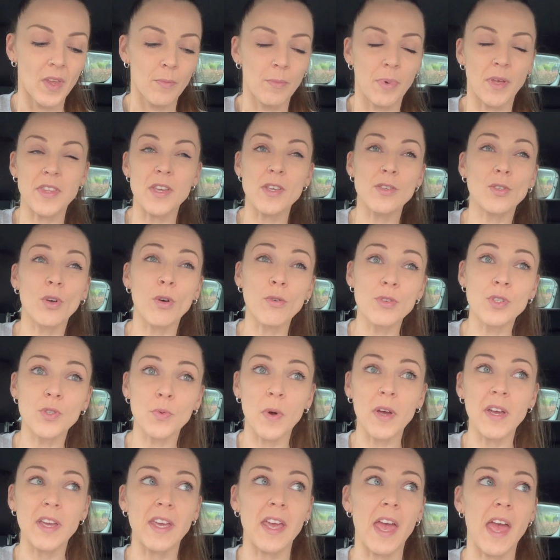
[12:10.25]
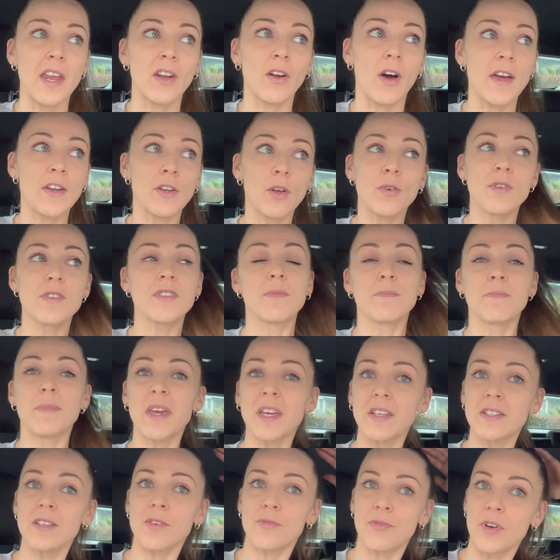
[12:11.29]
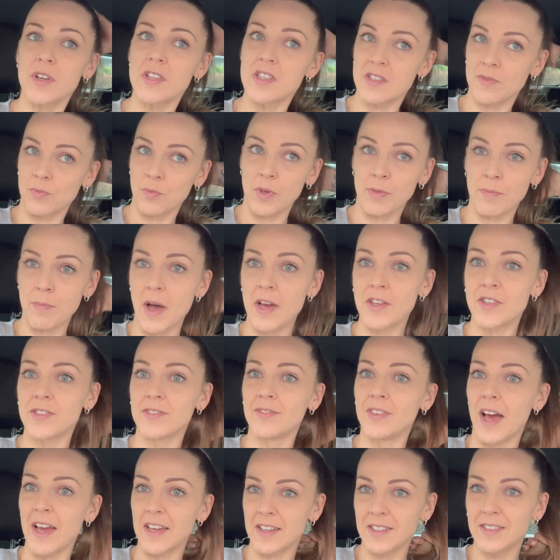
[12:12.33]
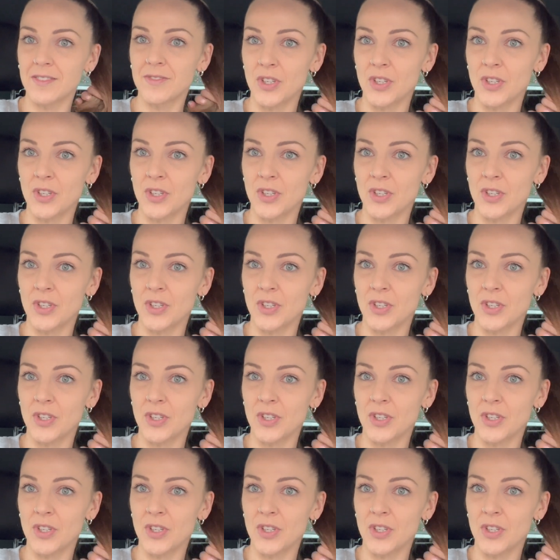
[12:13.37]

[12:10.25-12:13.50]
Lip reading: But they're so sweet, and I notice a big difference with my like